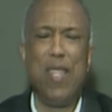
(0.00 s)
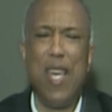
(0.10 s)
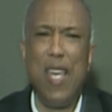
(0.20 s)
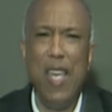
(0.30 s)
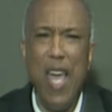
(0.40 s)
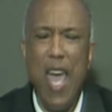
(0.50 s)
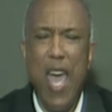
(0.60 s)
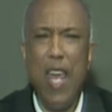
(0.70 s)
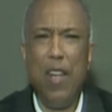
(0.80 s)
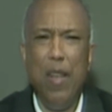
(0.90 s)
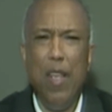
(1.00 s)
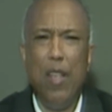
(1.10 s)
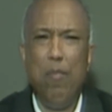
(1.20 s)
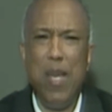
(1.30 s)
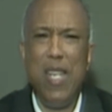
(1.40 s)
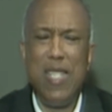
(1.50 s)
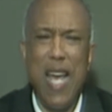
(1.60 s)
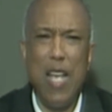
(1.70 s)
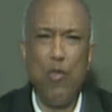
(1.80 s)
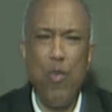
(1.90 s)
thing, and many
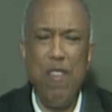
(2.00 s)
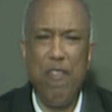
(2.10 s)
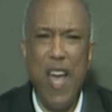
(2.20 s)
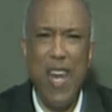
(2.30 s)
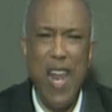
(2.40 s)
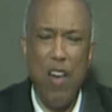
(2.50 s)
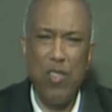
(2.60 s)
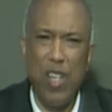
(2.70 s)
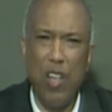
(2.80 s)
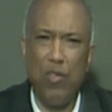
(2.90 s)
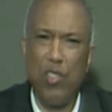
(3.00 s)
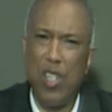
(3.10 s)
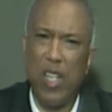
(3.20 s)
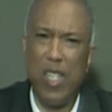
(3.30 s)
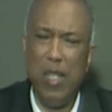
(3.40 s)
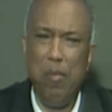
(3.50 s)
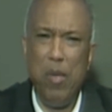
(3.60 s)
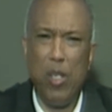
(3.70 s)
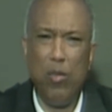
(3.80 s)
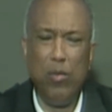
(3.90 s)
times we find ourselves stuck in the
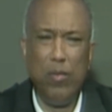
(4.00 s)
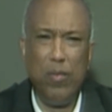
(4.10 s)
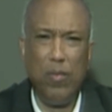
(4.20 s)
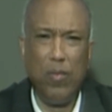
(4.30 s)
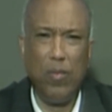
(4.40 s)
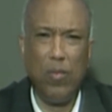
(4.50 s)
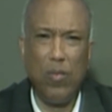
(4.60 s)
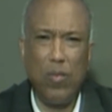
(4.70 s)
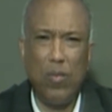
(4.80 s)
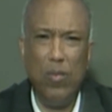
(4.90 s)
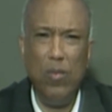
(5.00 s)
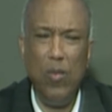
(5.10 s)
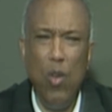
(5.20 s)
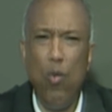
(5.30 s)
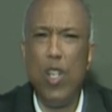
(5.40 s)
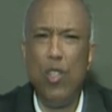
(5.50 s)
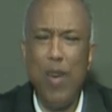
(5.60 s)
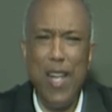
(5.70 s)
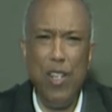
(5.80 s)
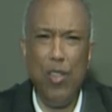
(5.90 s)
middle. What
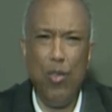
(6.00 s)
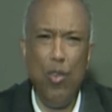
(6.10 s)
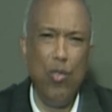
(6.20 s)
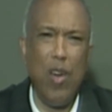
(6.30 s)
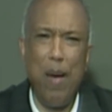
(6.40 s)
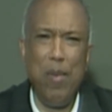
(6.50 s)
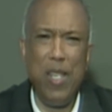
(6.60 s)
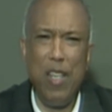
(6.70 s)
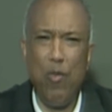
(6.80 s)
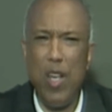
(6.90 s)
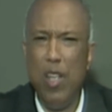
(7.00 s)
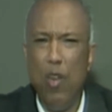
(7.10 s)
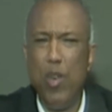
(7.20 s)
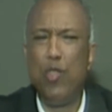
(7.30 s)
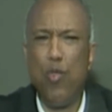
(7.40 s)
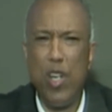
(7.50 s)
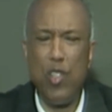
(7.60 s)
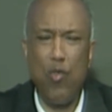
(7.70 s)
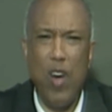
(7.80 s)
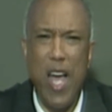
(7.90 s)
do I do? Who do I believe? Which one
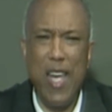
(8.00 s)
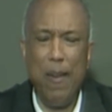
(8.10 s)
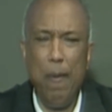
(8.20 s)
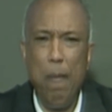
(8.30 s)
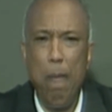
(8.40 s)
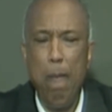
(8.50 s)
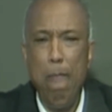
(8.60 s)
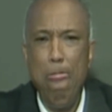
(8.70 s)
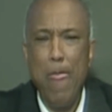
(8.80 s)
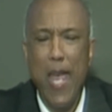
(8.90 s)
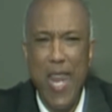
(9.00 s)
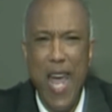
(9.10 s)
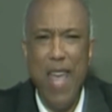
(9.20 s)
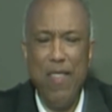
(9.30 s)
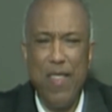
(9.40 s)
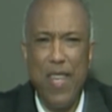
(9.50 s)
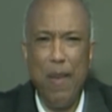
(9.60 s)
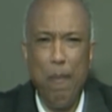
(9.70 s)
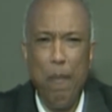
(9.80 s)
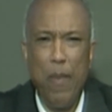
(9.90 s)
is right? And I
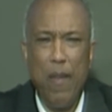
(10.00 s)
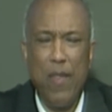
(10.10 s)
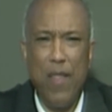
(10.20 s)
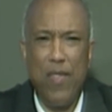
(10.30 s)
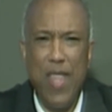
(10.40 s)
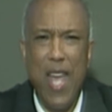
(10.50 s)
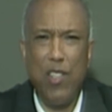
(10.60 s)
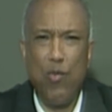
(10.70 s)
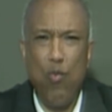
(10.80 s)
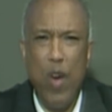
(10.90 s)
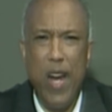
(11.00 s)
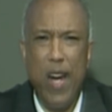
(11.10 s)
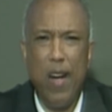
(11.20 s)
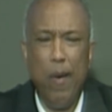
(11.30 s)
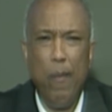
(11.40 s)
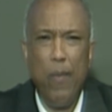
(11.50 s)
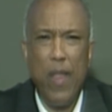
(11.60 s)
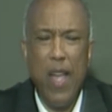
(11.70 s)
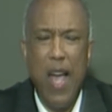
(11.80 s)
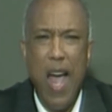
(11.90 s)
think that that's where
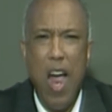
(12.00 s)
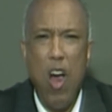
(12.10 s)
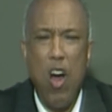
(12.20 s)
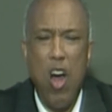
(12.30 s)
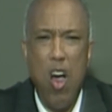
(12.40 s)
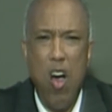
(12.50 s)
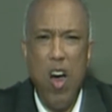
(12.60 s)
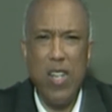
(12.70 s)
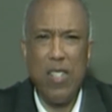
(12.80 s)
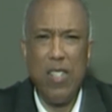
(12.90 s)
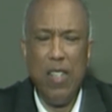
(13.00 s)
our heart